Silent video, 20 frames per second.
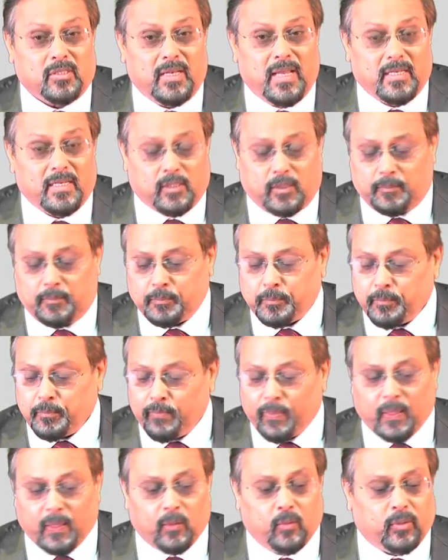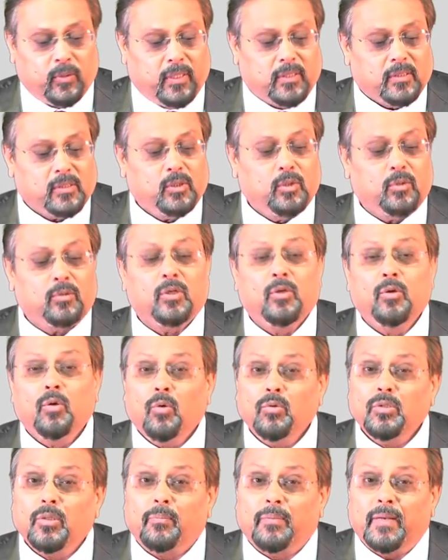later. Okay, so
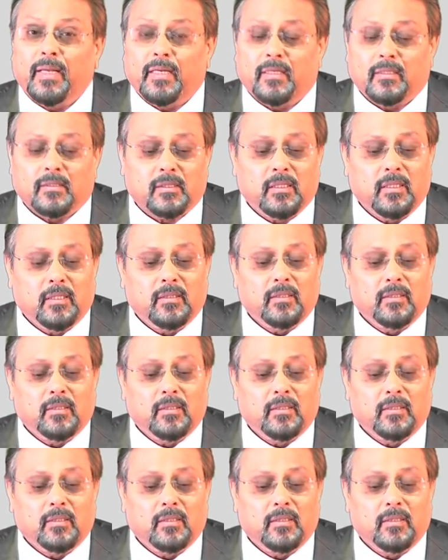know the players,